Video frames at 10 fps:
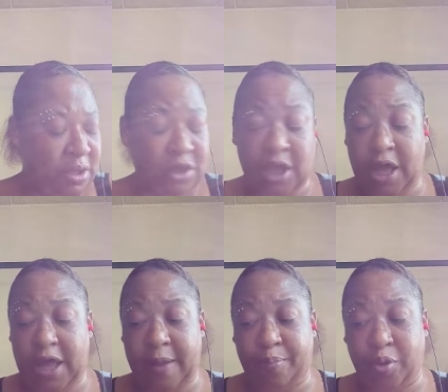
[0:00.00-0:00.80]
The
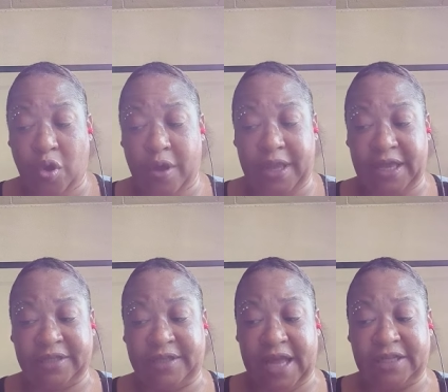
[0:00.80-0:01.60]

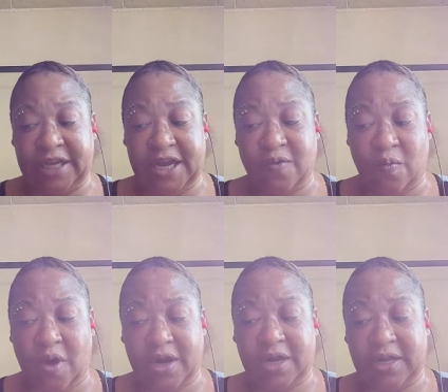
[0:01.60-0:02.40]
employees that didn't
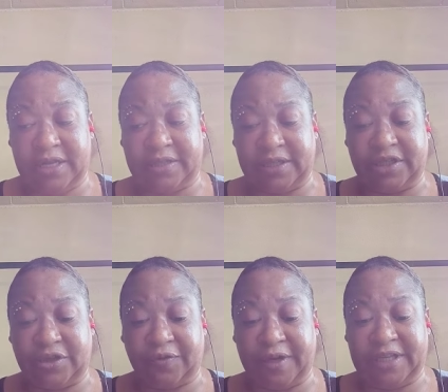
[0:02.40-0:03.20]
want to listen
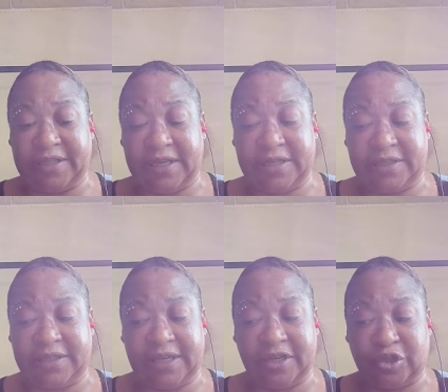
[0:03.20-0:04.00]
to reason and
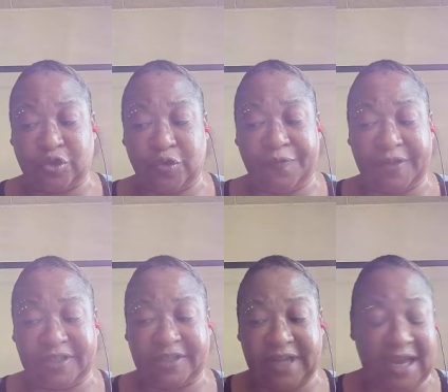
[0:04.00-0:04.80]
see the truth and
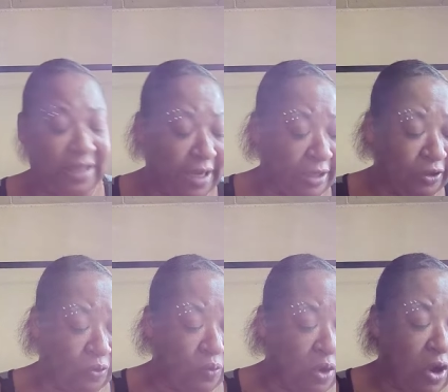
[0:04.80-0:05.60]
stayed there
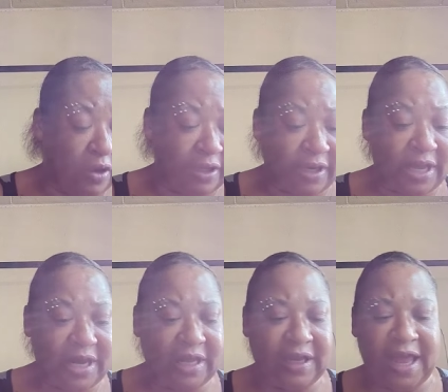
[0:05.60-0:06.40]
too long, they're
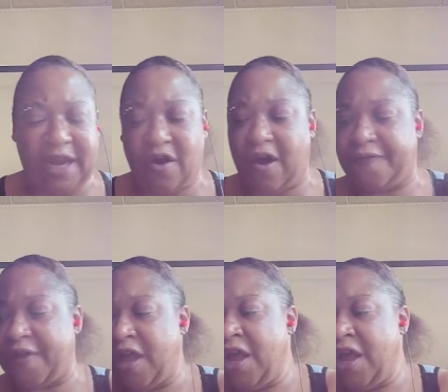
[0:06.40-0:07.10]
getting laid off.